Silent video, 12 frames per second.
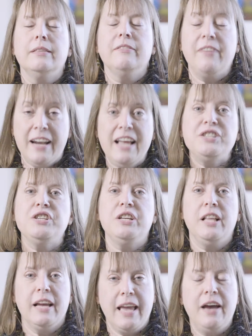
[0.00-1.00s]
The
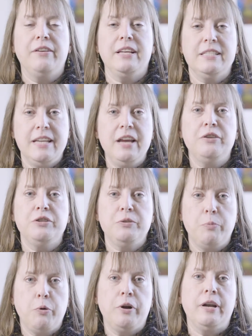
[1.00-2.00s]
Financial Accounting
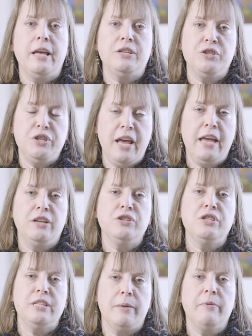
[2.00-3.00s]
Standards Board has
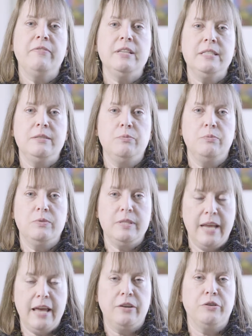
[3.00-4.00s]
changed some of the
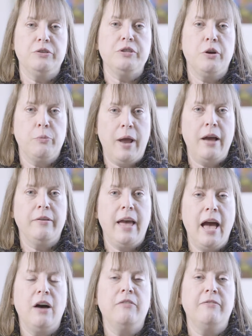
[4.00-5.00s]
standards around
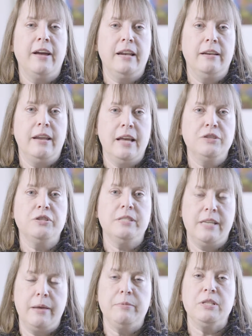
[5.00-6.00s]
how financial
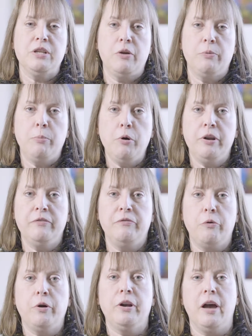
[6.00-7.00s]
statements are reported
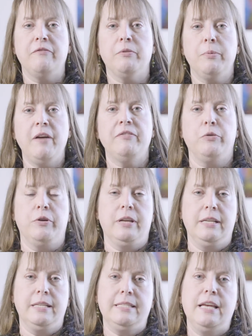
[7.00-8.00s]
for not-for-profit
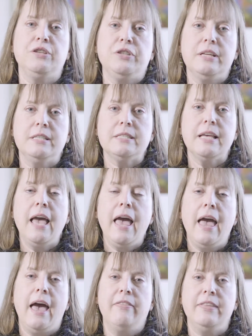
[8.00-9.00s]
organizations,
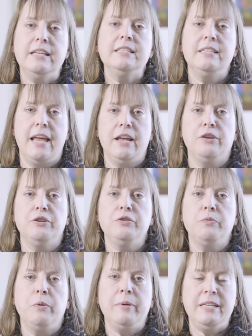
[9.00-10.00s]
and these
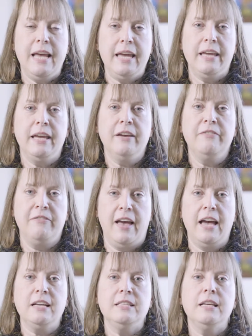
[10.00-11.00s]
standards will be taking
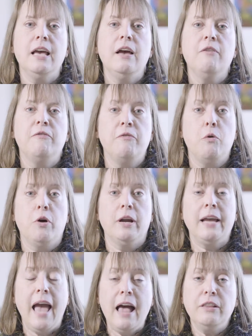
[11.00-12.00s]
effect for
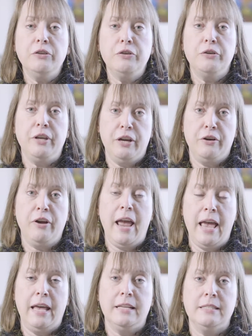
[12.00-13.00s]
calendar year
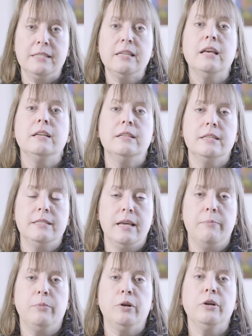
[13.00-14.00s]
ends
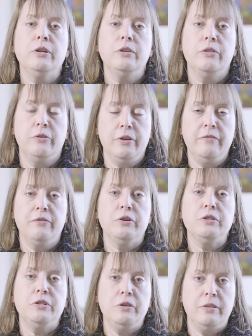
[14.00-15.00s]
December
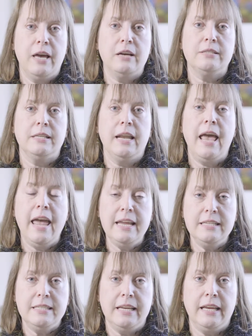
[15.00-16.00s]
31st,
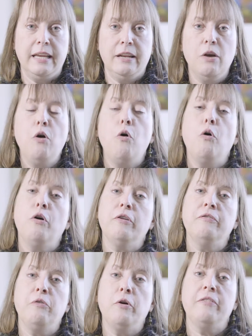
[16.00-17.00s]
2018, or
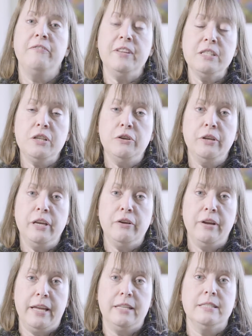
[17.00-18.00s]
for fiscal
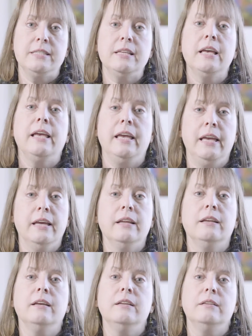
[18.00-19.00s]
year ends
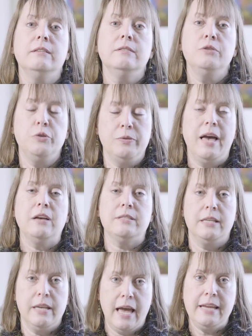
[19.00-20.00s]
in
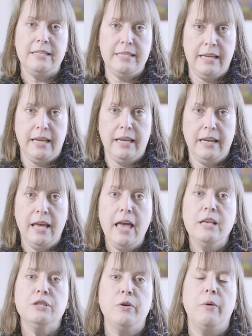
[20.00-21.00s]
2019.
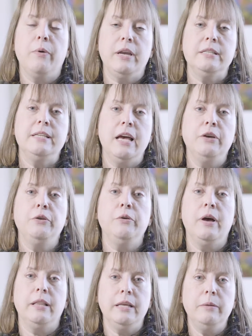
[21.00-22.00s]
So I want to tell you
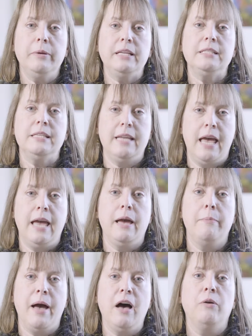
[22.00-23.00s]
a little bit today
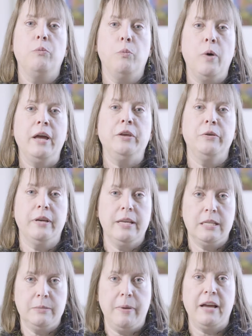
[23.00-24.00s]
about what you can
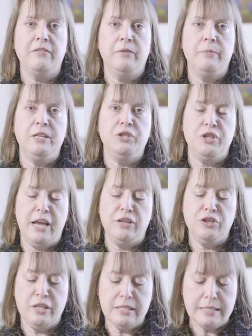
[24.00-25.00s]
expect from these
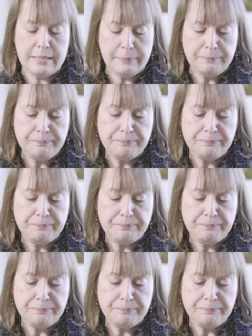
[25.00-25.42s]
changes.